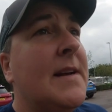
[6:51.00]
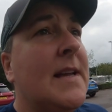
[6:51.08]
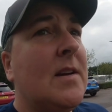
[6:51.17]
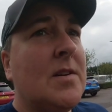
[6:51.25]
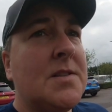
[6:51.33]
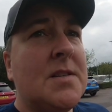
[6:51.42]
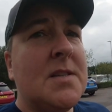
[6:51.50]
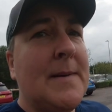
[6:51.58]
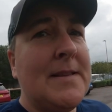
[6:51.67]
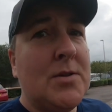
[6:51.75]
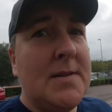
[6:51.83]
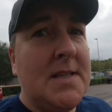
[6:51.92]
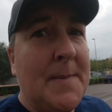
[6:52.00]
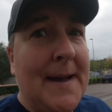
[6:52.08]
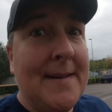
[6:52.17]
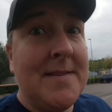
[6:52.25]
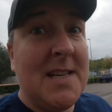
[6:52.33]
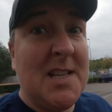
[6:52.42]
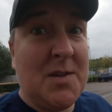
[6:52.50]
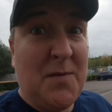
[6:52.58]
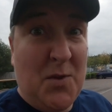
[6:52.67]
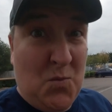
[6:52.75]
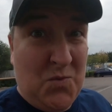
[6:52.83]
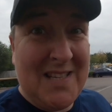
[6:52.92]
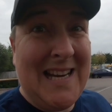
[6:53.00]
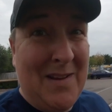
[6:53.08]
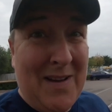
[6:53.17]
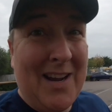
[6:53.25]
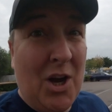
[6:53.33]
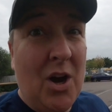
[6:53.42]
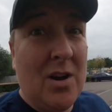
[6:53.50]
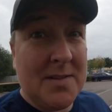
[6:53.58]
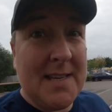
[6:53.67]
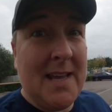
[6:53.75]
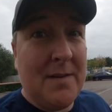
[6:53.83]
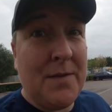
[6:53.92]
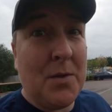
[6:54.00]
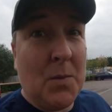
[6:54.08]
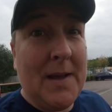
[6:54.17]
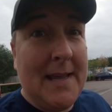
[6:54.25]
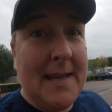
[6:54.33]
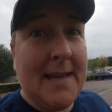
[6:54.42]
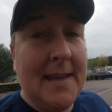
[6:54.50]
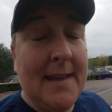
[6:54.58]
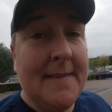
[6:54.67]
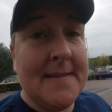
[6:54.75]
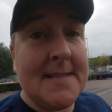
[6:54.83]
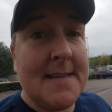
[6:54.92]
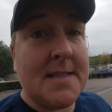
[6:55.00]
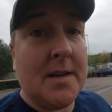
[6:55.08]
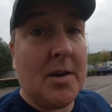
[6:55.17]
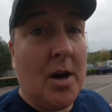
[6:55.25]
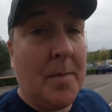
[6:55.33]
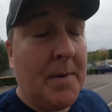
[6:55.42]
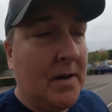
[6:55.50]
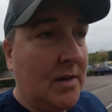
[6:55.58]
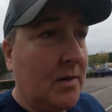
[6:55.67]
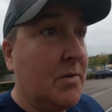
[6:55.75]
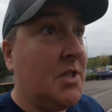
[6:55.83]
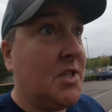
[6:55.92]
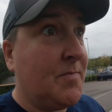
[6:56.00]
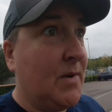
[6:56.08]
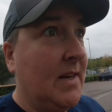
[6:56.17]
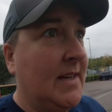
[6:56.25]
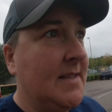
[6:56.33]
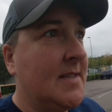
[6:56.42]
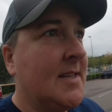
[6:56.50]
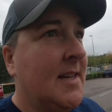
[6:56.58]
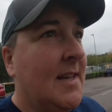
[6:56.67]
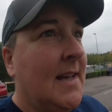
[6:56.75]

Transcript: and it cost us about 20 pounds each for the to leave our cars here for the week in the tesco car park which is brilliant